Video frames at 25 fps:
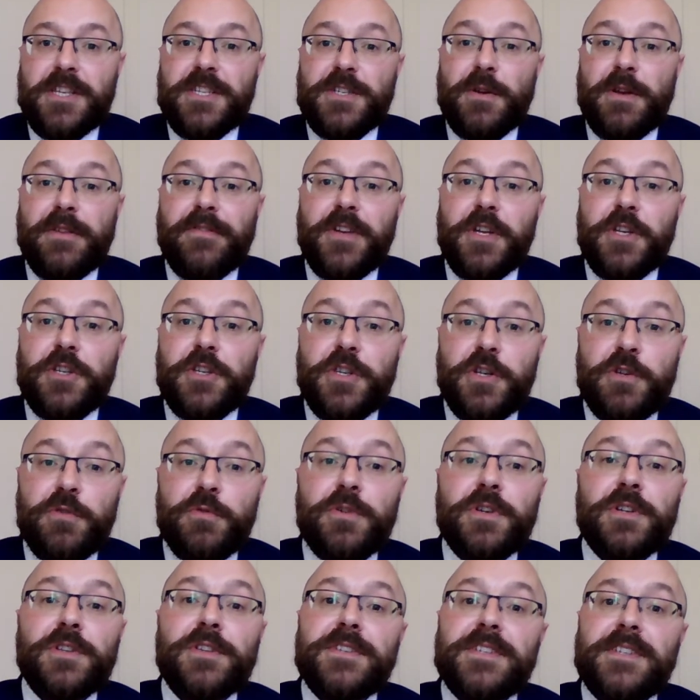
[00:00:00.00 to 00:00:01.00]
so if you
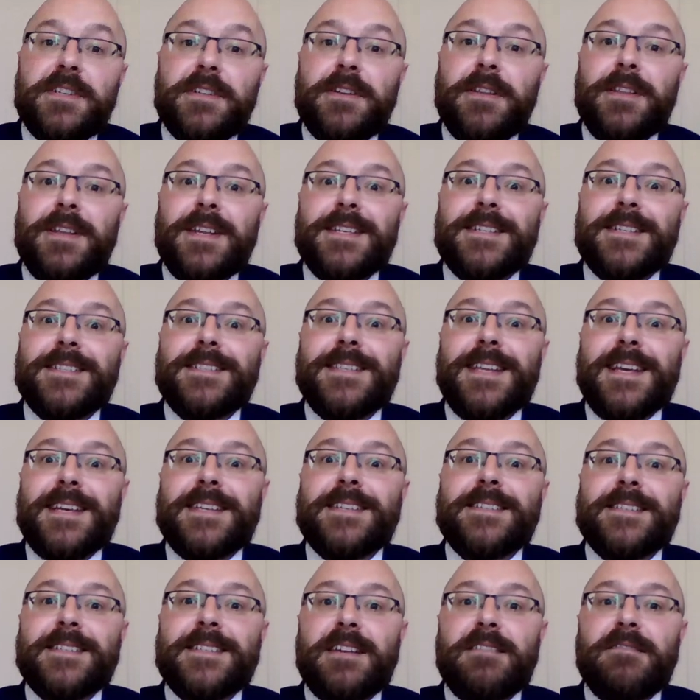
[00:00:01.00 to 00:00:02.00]
do consider that it's
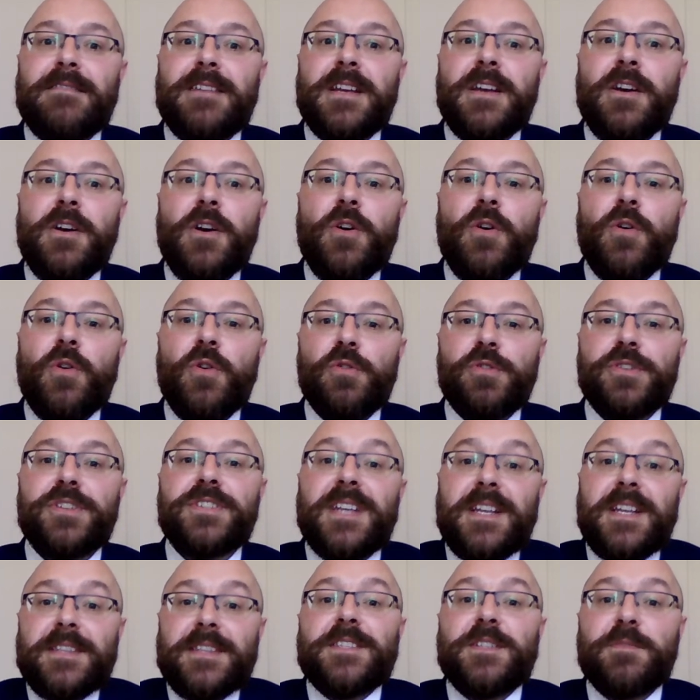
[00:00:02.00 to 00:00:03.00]
necessary or
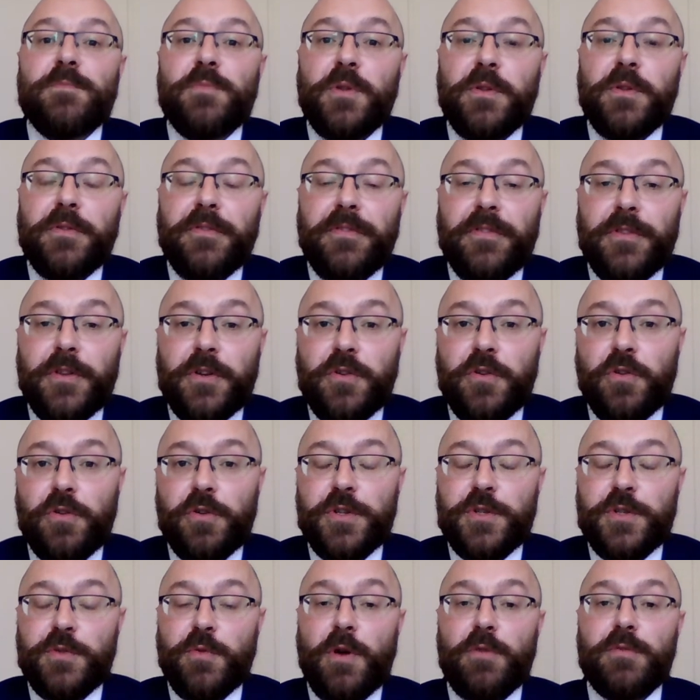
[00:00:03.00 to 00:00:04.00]
sensible for the
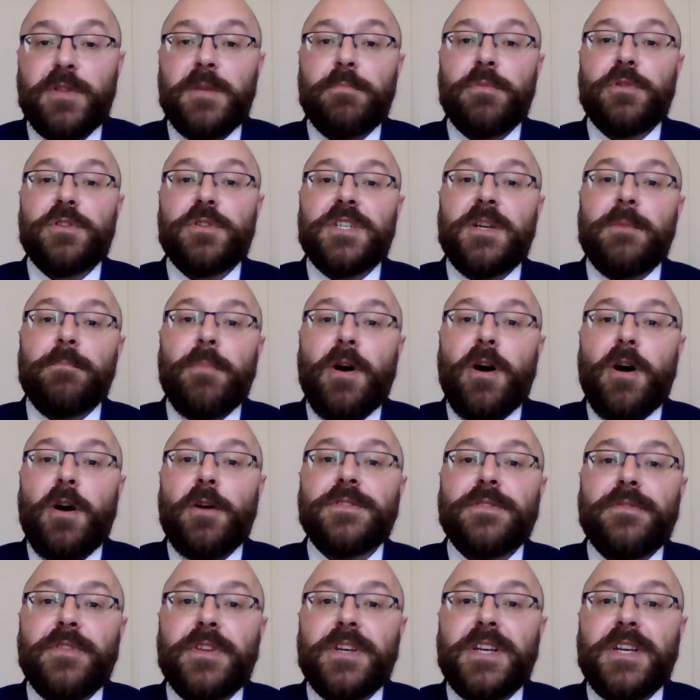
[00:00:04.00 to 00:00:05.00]
court to only budget
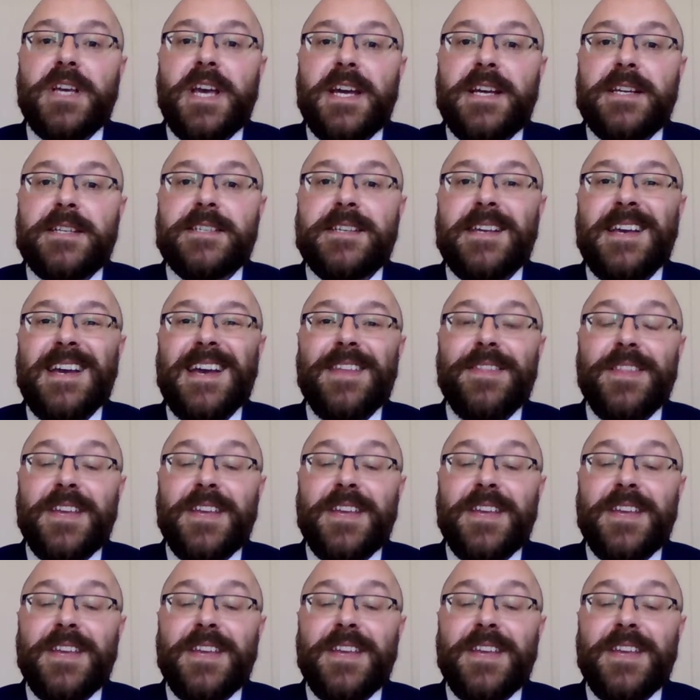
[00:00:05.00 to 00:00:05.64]
part of the case,